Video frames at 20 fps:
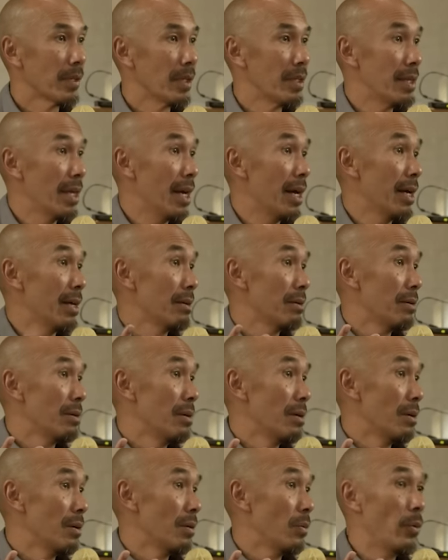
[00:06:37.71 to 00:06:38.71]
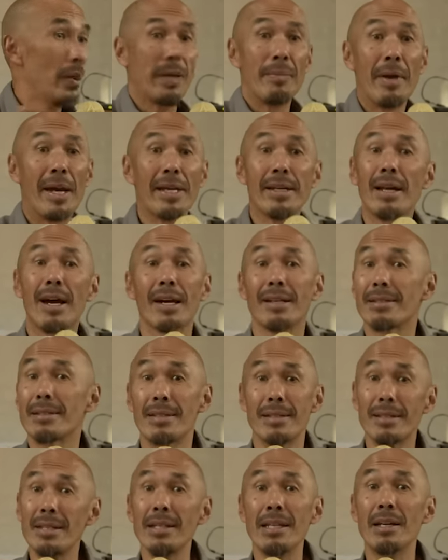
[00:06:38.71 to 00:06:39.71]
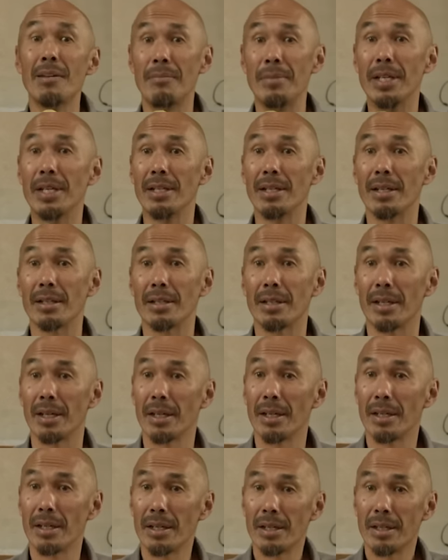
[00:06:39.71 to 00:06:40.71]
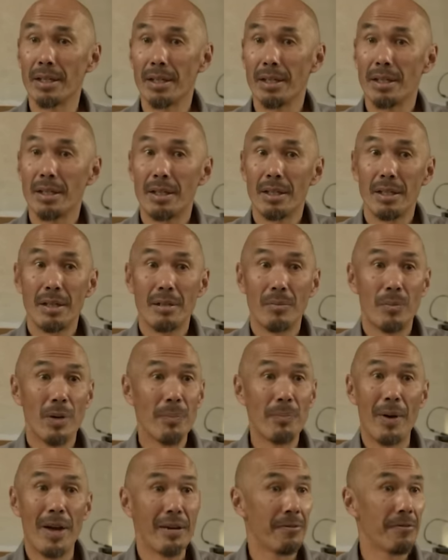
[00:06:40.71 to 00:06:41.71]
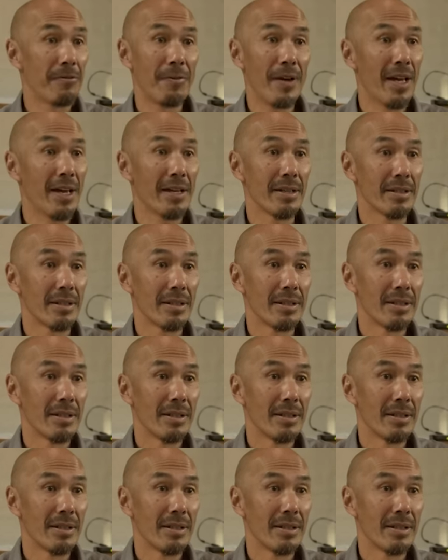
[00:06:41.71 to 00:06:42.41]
that we may not see immediately, but by faith.